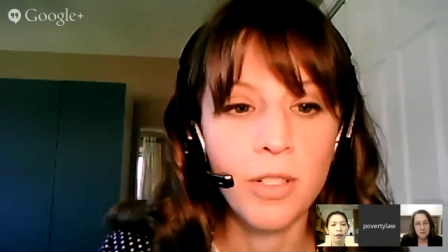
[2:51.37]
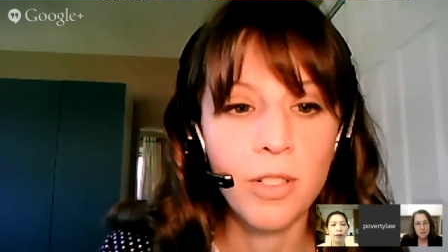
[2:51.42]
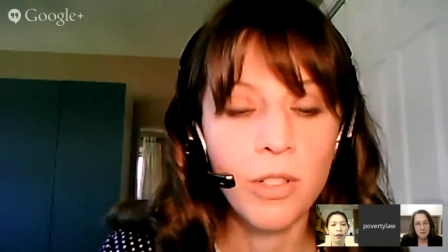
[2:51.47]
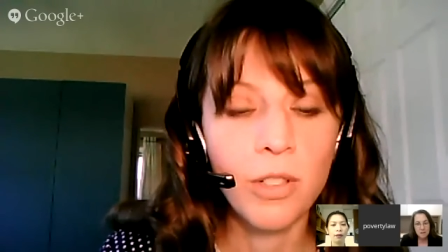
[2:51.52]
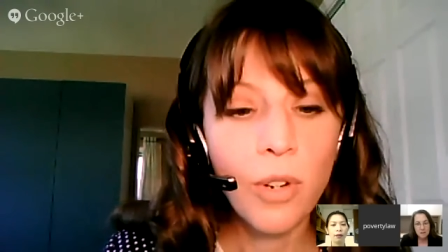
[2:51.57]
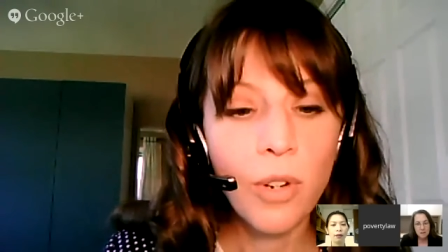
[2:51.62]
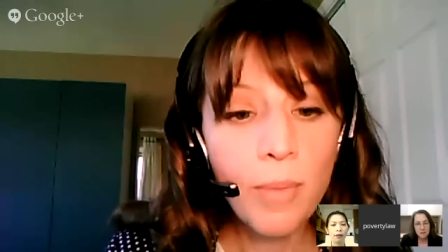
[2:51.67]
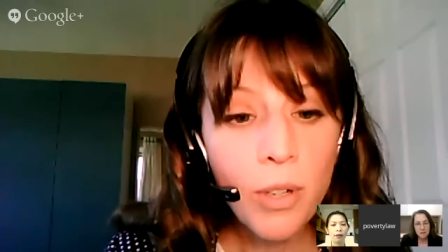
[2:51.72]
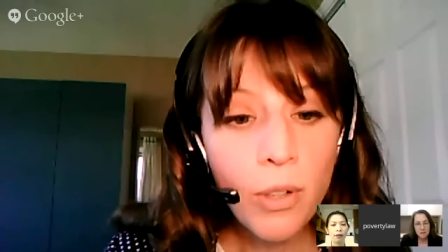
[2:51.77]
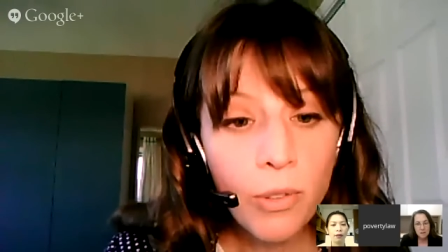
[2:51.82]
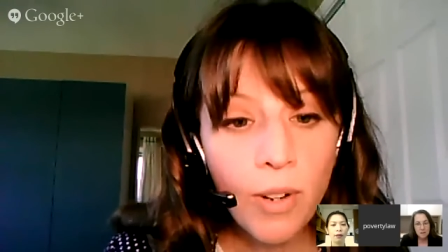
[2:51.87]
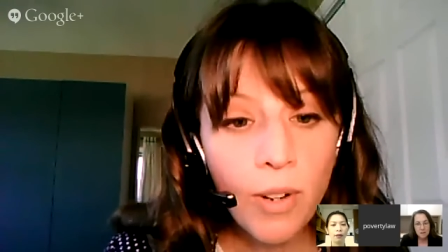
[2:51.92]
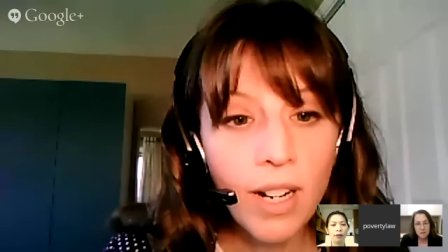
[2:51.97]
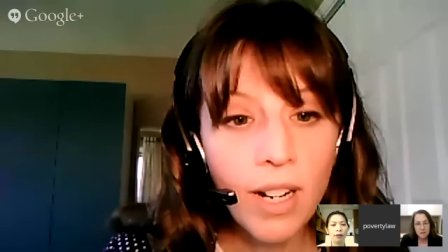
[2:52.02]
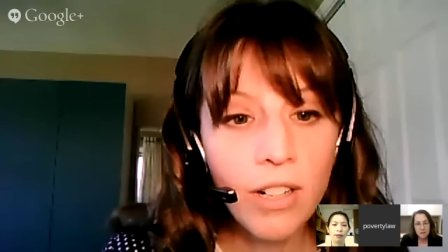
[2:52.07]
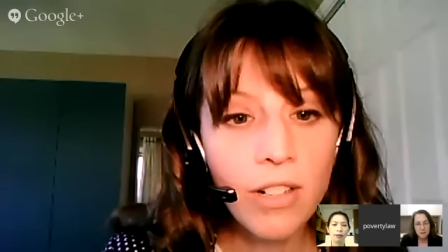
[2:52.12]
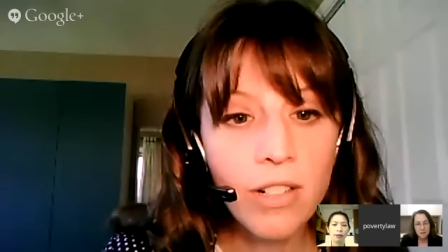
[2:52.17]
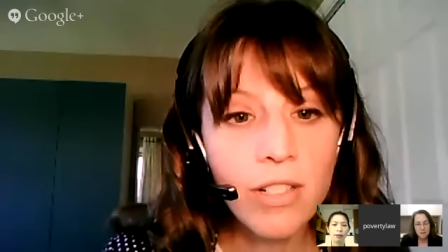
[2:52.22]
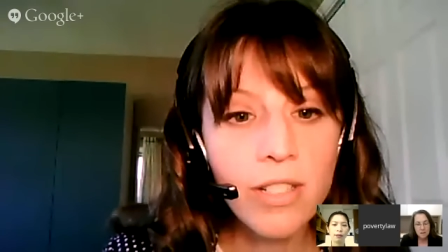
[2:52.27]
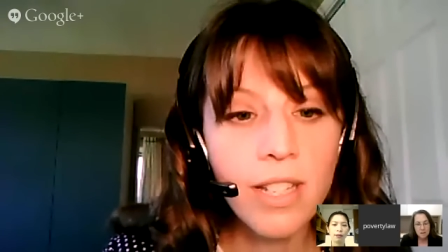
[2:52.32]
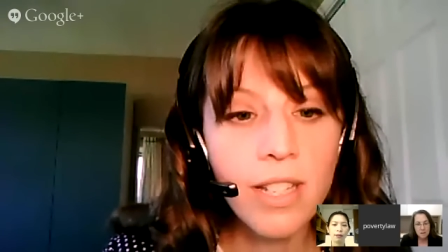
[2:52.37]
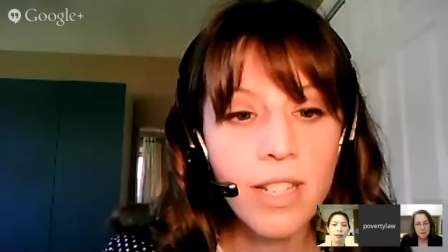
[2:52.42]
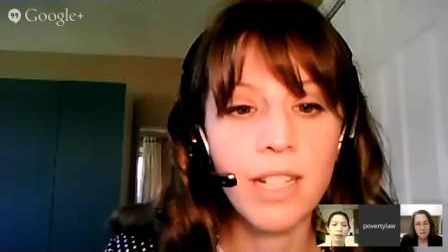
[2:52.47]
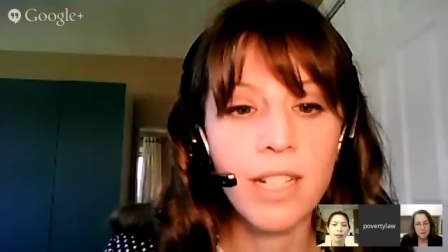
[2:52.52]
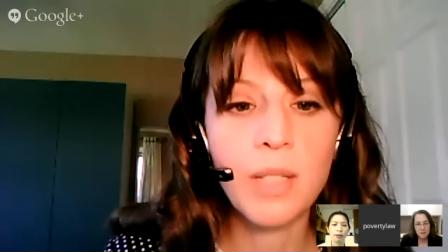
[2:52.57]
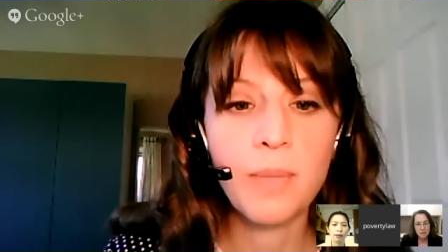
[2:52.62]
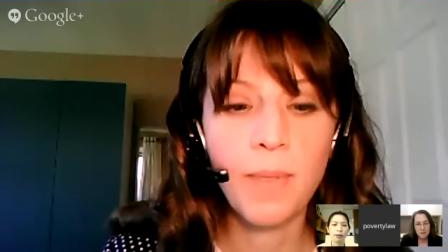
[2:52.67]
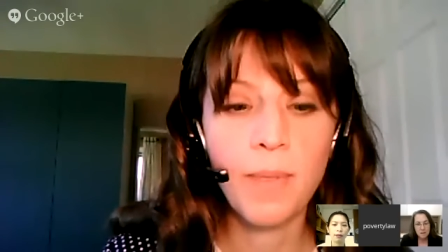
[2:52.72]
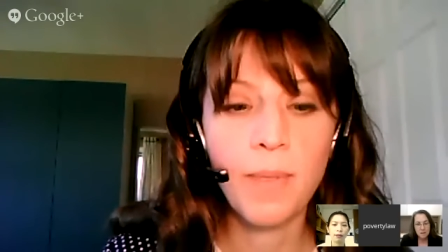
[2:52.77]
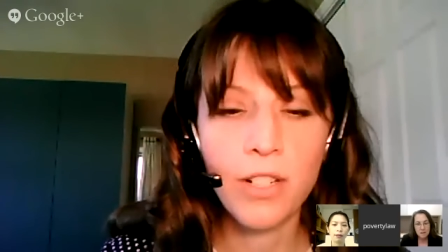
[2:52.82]
criminal records and
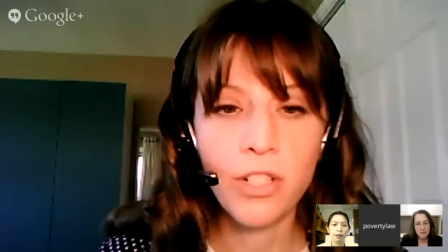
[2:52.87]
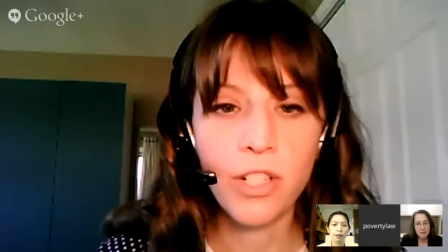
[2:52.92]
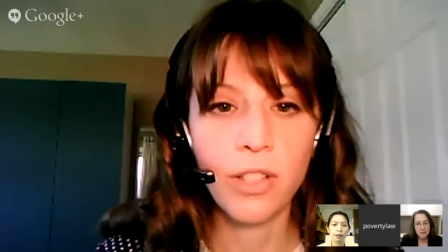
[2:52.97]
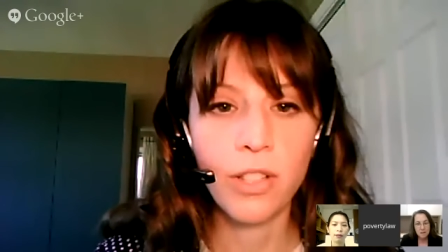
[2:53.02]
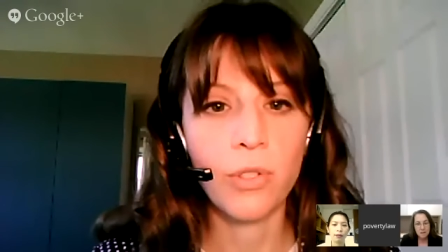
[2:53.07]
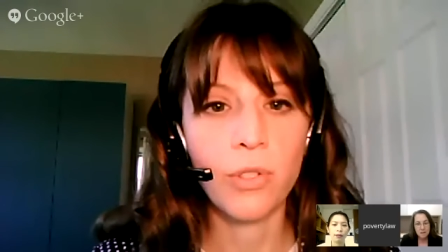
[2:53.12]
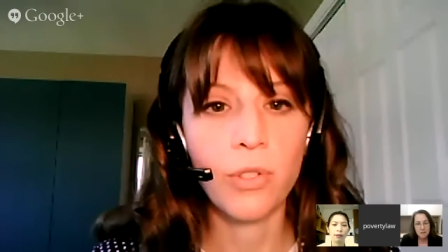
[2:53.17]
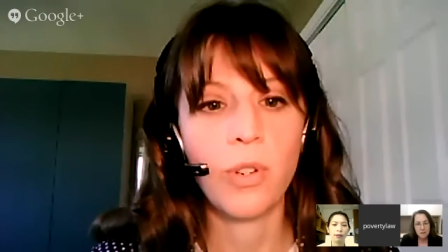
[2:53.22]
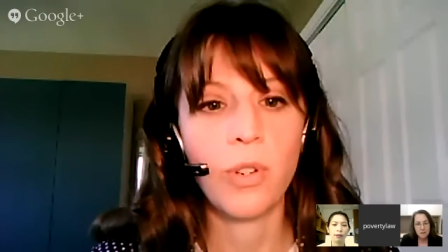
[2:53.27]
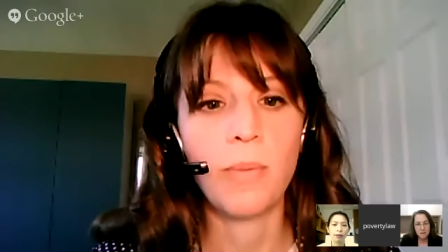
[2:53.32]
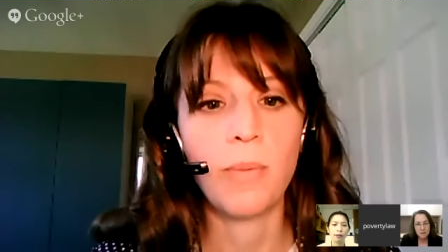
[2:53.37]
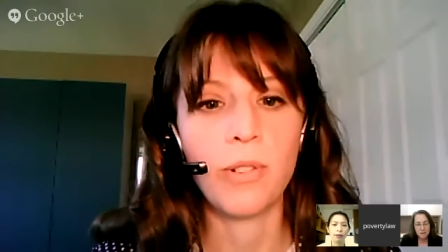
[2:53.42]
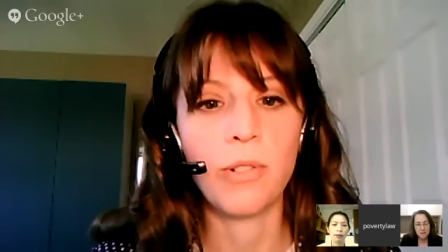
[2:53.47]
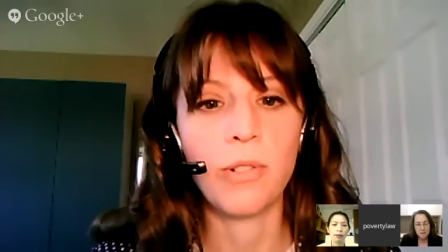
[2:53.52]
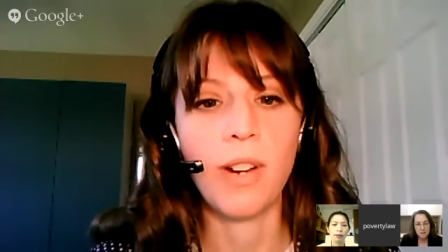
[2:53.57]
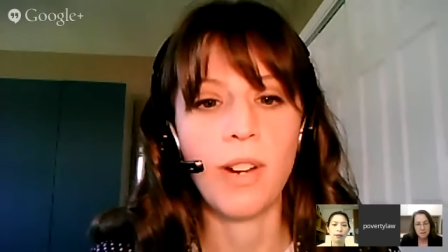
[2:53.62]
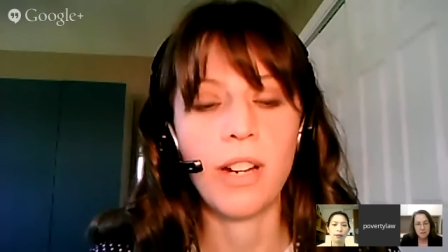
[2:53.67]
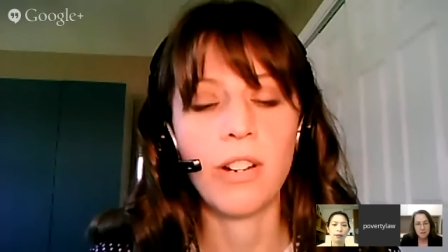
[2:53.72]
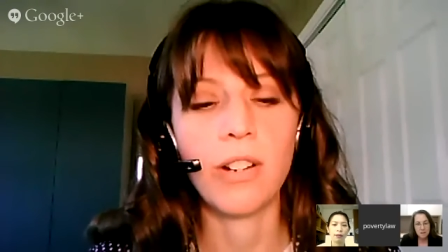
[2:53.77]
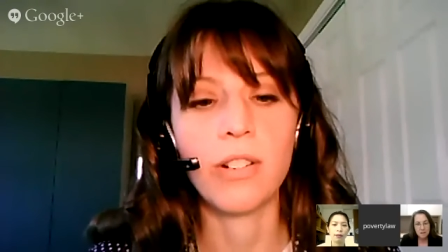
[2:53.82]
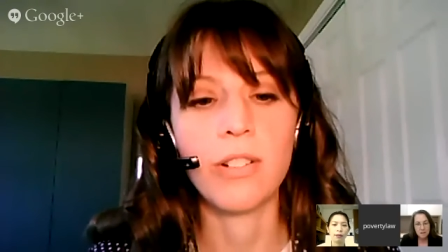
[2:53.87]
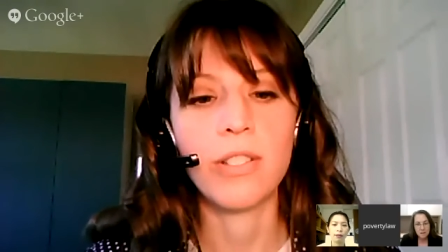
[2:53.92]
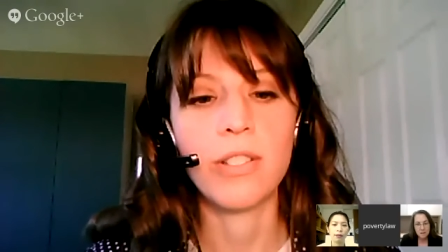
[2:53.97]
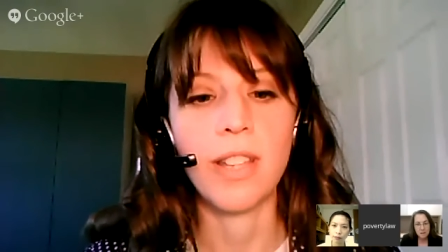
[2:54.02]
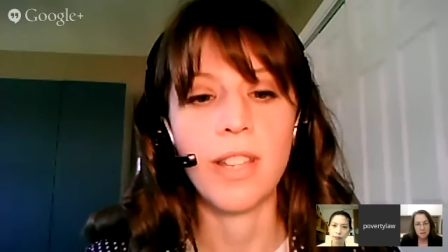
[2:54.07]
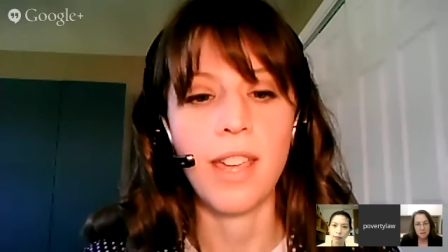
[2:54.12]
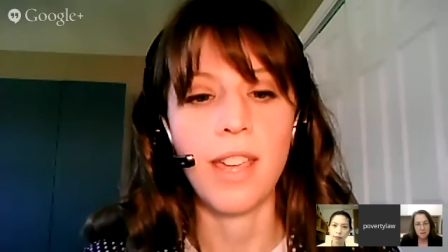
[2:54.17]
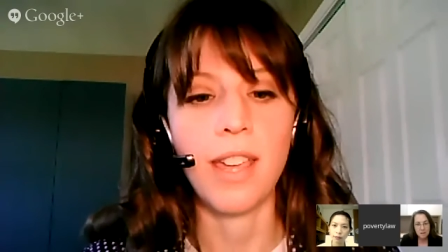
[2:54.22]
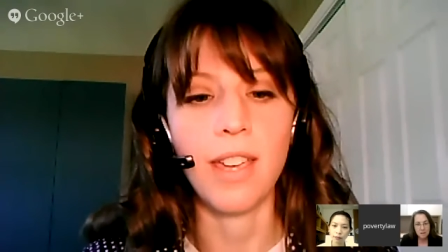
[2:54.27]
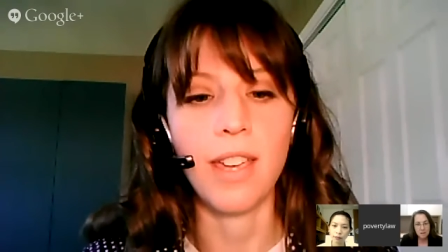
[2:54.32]
expunging those criminal
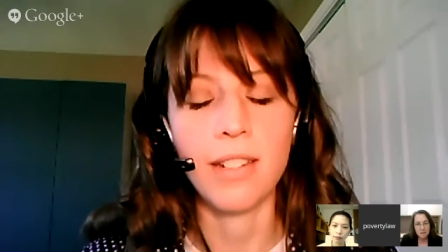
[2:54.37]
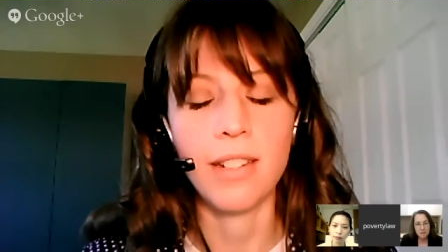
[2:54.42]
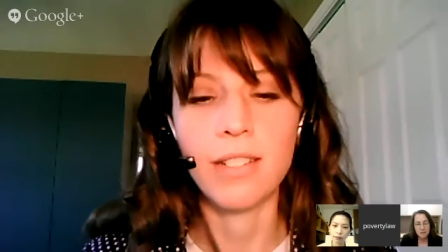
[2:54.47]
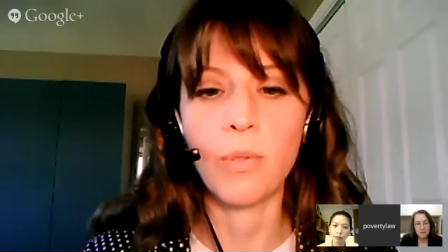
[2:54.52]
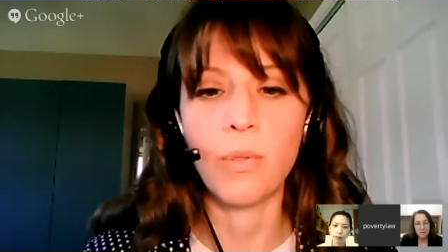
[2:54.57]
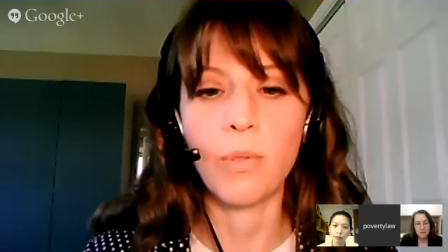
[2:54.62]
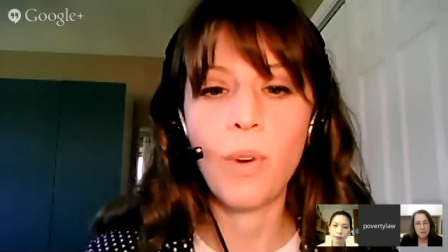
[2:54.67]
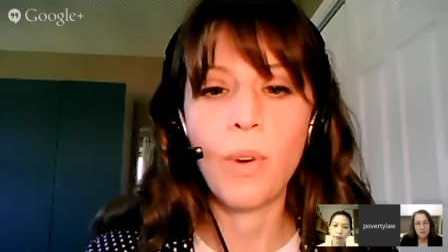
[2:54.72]
records and